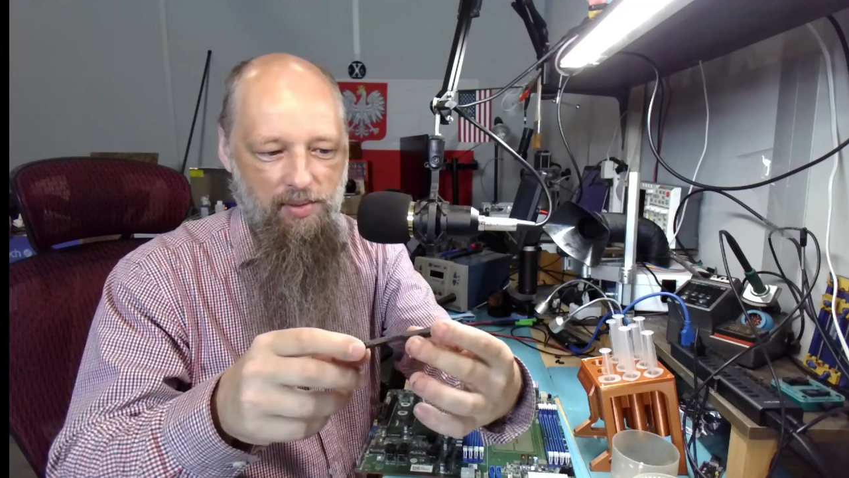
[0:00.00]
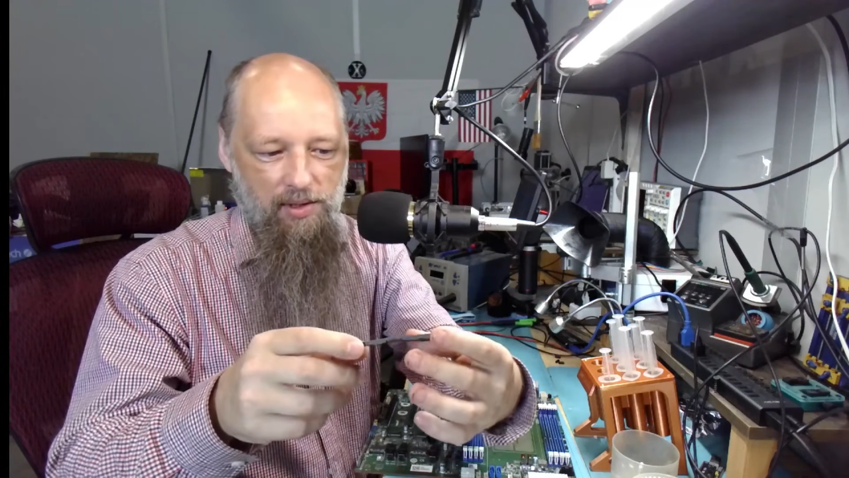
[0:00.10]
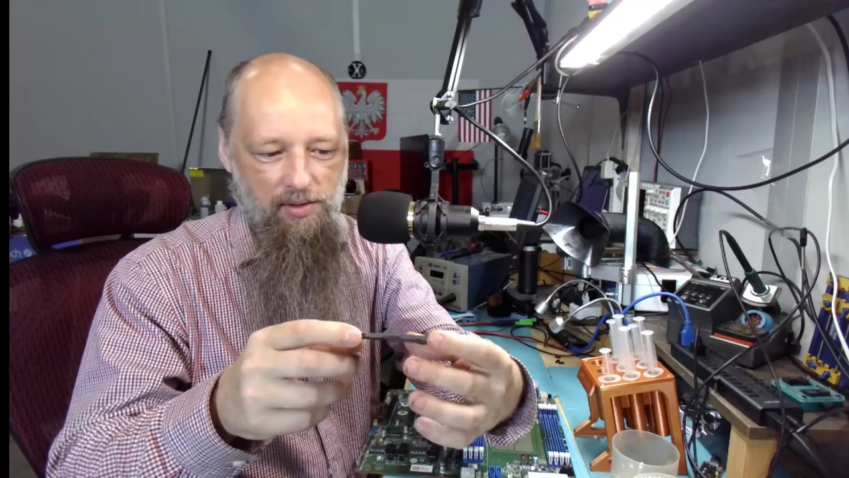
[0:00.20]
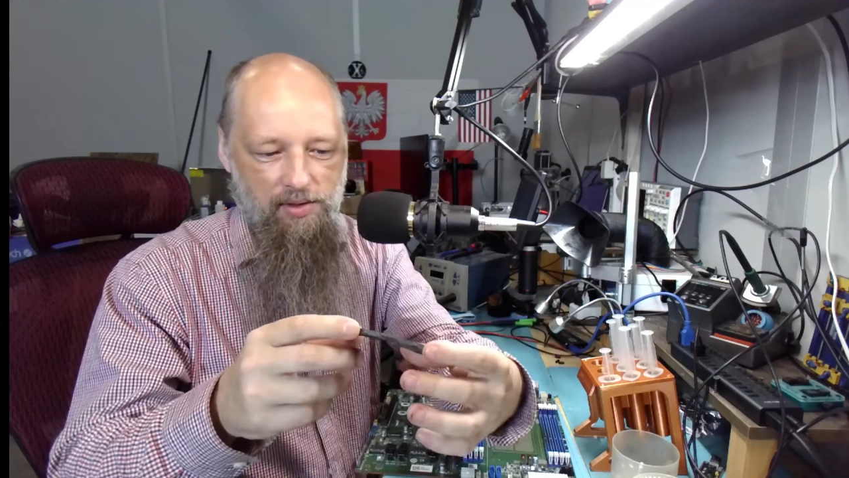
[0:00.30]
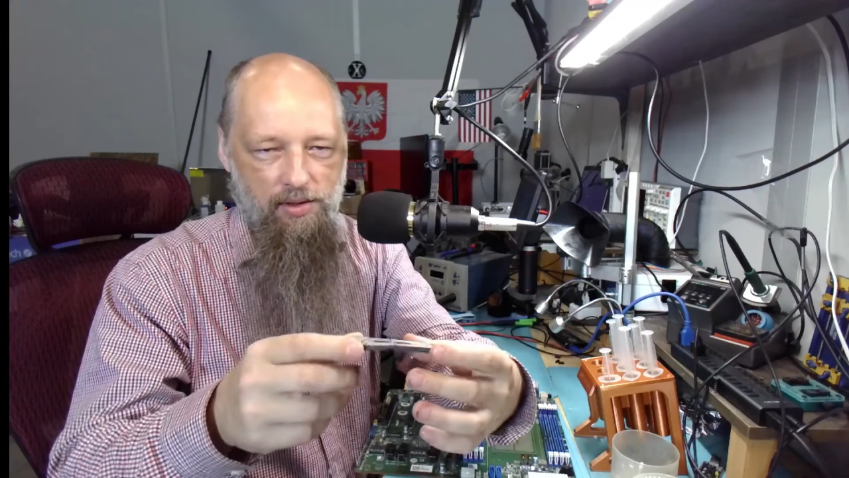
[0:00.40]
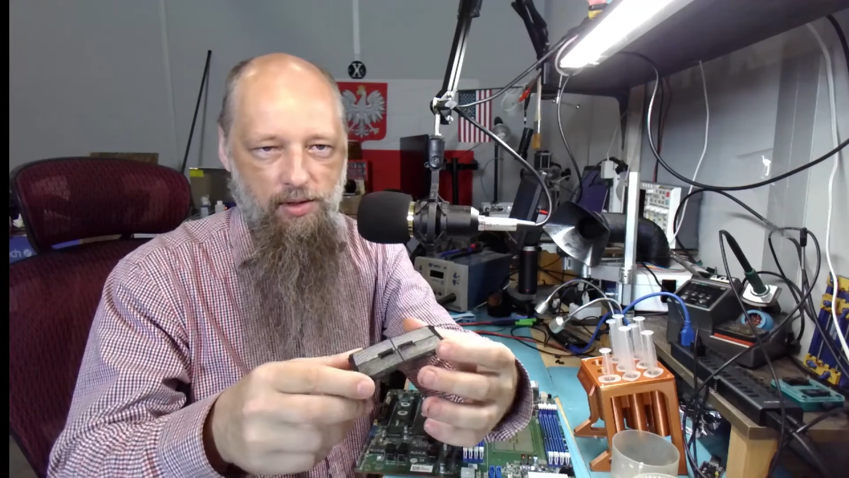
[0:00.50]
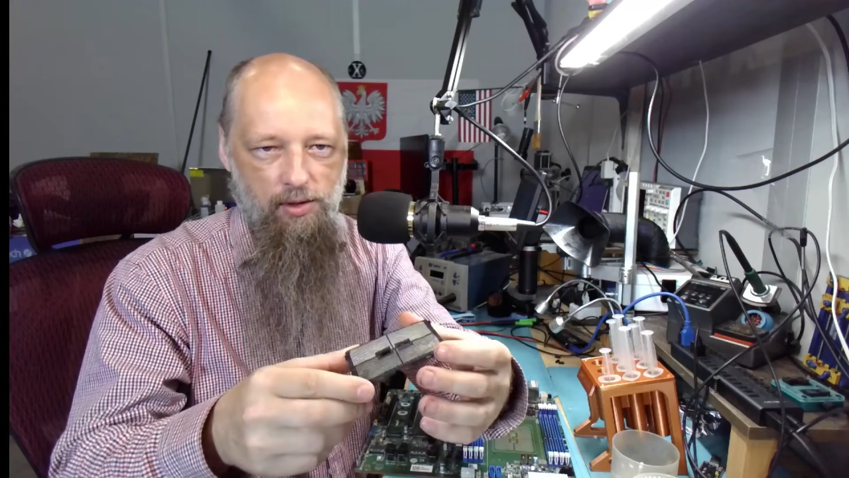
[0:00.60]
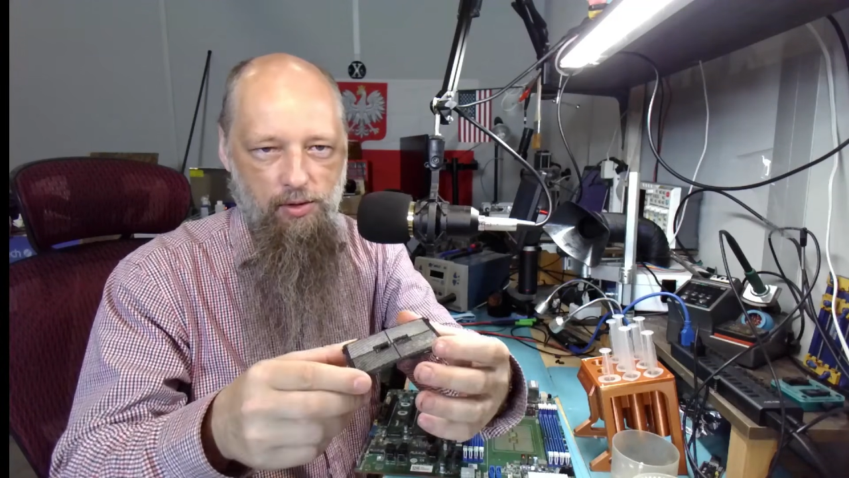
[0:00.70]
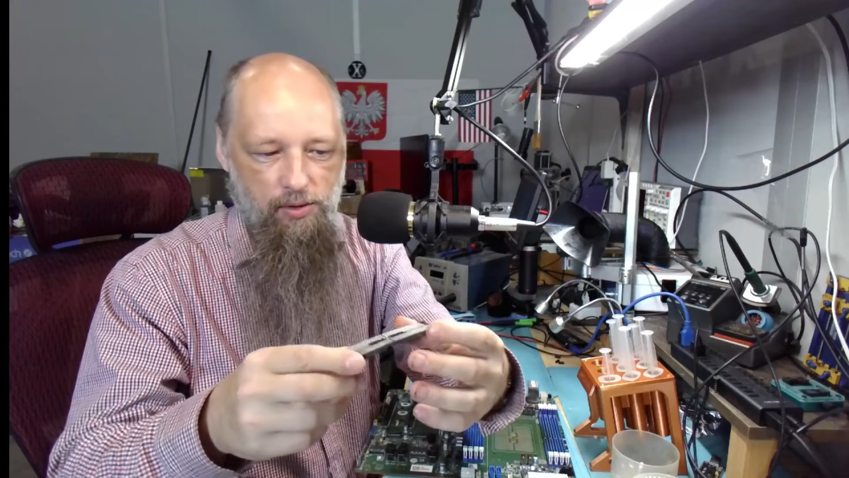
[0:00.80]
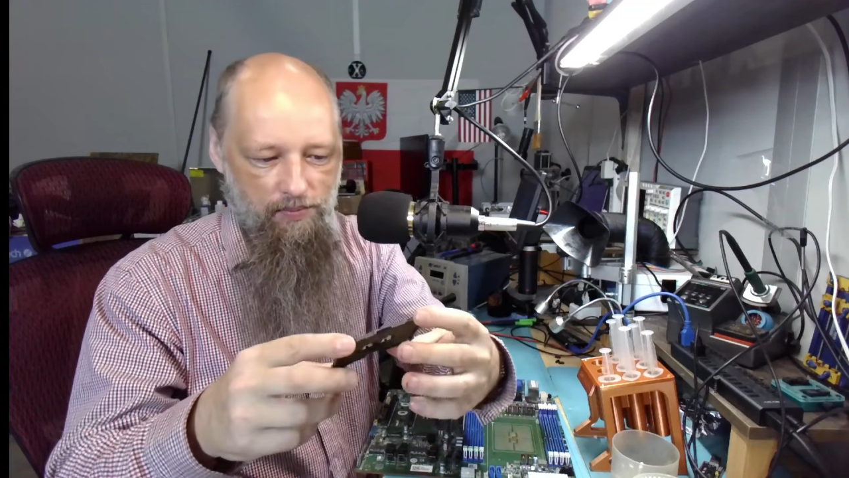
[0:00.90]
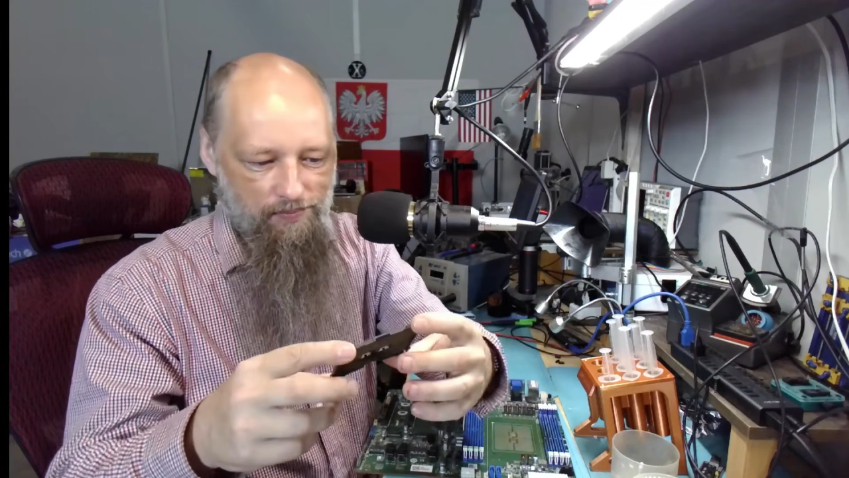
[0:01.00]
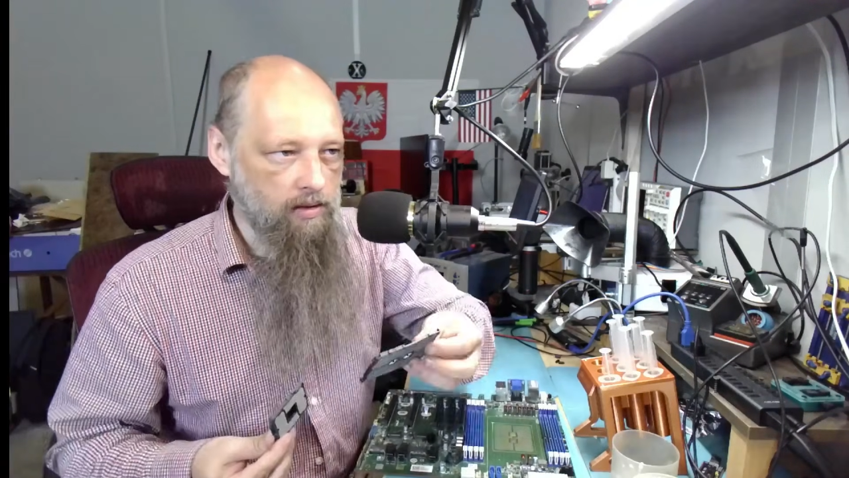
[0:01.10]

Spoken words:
pins each.